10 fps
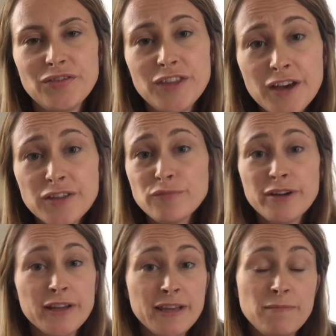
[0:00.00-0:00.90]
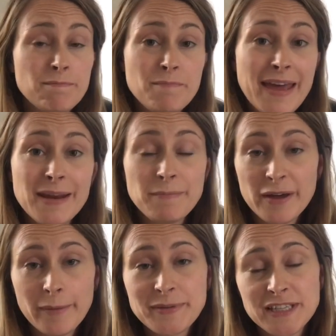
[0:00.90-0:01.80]
The other really main
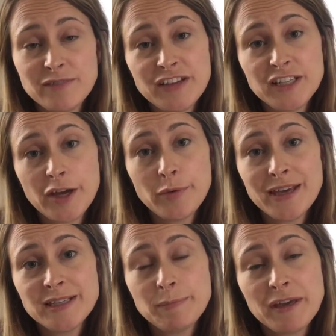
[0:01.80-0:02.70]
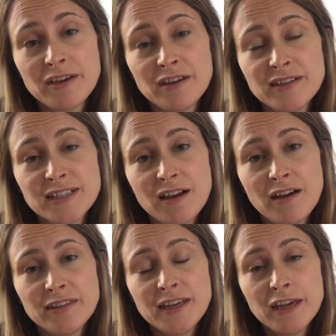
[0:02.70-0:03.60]
purpose of this video is because
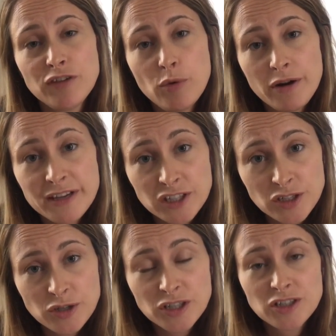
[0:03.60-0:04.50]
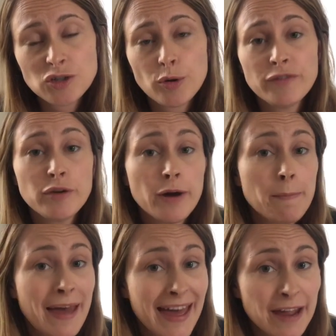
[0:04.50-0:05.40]
I think if you are a student or if you're a
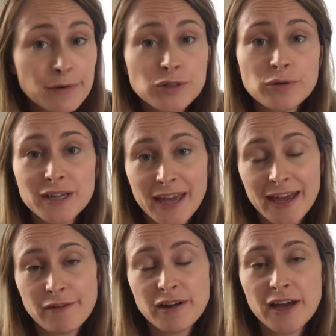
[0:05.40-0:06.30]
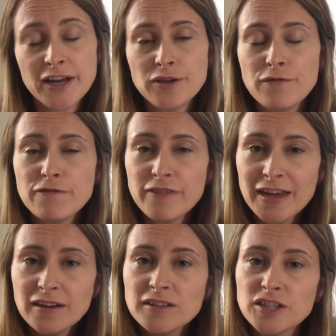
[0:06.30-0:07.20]
parent or a carer and you
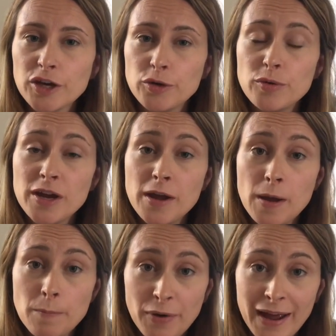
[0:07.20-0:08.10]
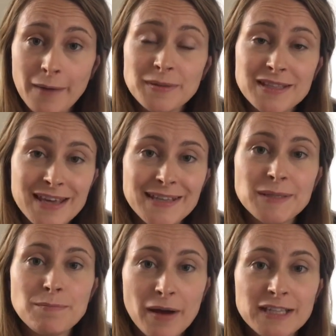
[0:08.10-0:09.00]
feel as though perhaps
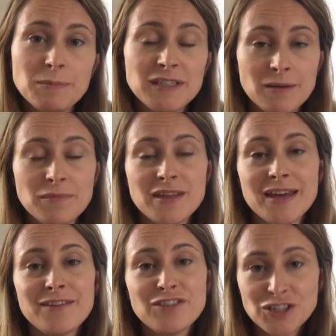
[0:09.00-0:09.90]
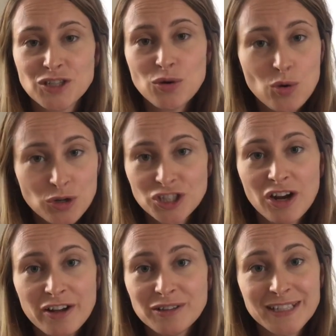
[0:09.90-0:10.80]
this might be something that your
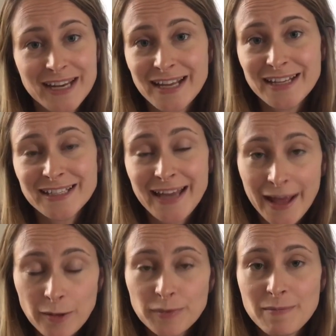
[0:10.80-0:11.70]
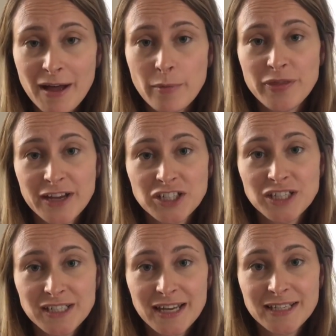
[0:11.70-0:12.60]
child needs to help them out with their
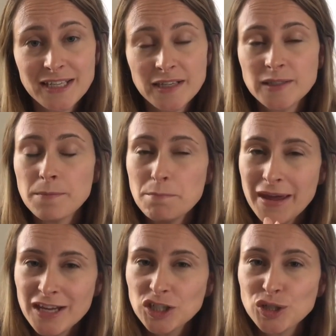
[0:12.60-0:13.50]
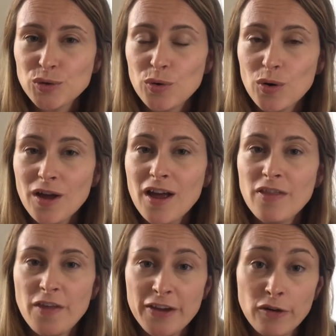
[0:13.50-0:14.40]
GCSEs, to make sure
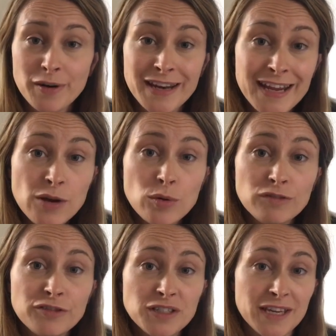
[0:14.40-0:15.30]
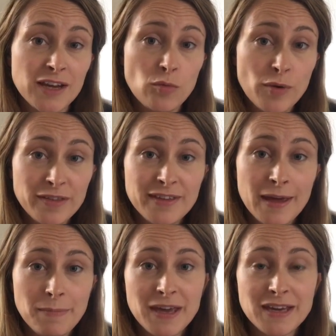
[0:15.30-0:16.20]
that they are on equal footing with their
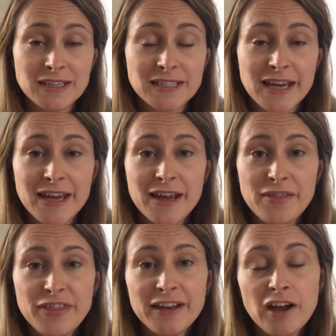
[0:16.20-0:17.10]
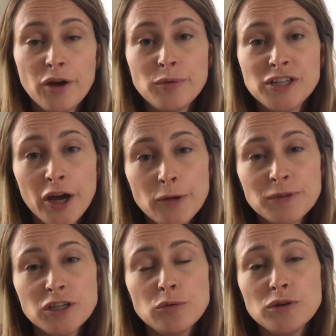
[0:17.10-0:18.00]
peers, then I would hope
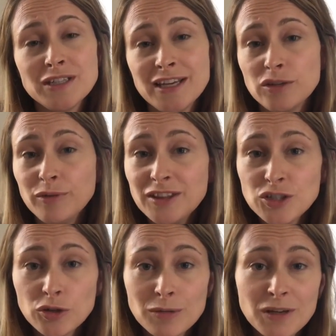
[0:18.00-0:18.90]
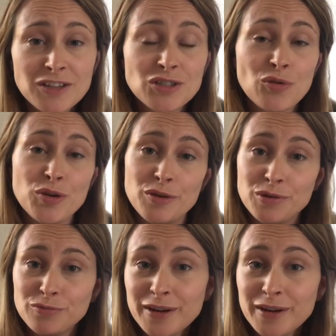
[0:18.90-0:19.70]
that you would either read the document or you would